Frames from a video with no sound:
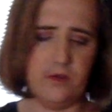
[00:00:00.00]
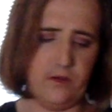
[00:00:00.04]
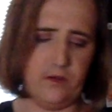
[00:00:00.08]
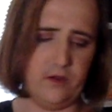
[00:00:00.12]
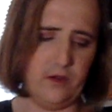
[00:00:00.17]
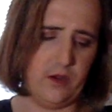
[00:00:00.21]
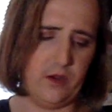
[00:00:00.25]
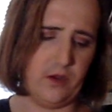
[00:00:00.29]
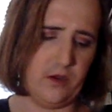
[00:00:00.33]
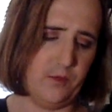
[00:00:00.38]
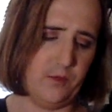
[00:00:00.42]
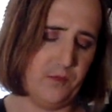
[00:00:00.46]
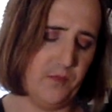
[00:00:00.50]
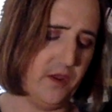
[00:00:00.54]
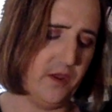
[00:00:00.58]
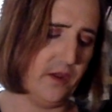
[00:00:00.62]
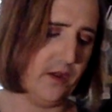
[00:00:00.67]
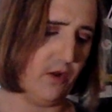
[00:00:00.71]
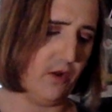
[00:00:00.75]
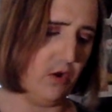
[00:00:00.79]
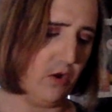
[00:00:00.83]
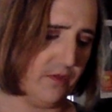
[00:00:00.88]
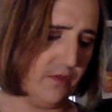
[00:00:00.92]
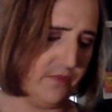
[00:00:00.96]
and
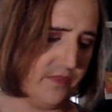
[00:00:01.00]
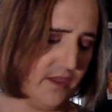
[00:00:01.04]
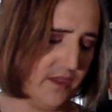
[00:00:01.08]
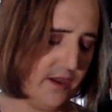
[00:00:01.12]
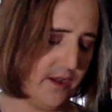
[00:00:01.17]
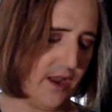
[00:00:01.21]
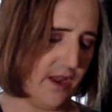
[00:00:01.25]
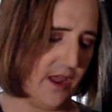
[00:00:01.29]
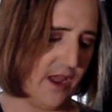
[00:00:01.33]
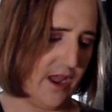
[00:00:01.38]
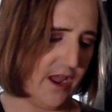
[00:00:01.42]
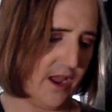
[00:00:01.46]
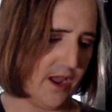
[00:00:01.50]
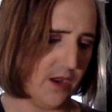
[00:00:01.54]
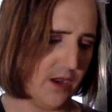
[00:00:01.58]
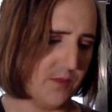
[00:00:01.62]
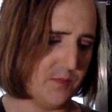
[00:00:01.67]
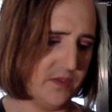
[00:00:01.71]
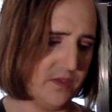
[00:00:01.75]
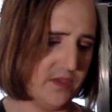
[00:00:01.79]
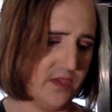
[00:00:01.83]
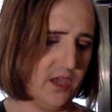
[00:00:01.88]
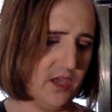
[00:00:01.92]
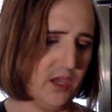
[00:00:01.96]
then I
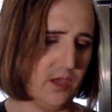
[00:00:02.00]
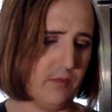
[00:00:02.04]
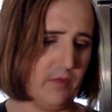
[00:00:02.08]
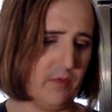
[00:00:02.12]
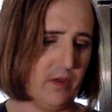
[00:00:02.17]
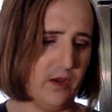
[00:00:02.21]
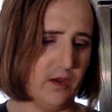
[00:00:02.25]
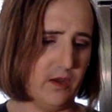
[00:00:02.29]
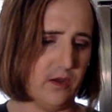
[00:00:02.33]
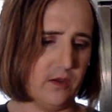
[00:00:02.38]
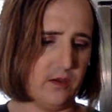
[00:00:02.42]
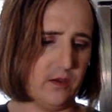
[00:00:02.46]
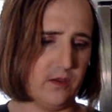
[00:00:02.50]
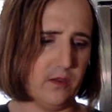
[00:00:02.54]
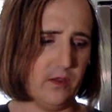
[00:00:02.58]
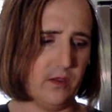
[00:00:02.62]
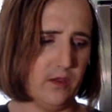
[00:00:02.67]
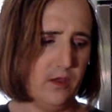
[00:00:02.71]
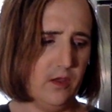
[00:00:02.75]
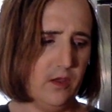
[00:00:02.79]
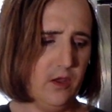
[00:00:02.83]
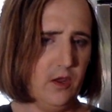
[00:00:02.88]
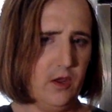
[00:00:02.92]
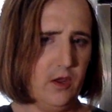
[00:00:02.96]
became a
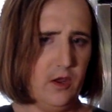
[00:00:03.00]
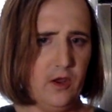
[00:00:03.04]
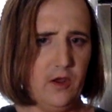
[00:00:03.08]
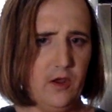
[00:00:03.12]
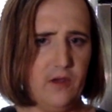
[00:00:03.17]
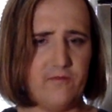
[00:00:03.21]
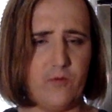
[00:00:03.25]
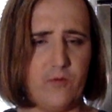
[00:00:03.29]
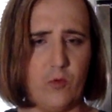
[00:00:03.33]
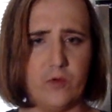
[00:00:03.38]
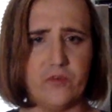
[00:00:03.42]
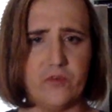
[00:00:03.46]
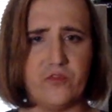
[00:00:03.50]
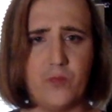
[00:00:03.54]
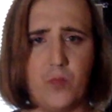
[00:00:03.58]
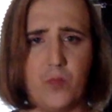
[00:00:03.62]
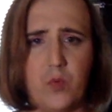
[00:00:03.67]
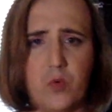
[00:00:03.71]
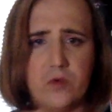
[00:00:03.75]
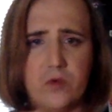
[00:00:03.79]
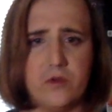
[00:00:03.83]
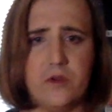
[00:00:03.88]
forward support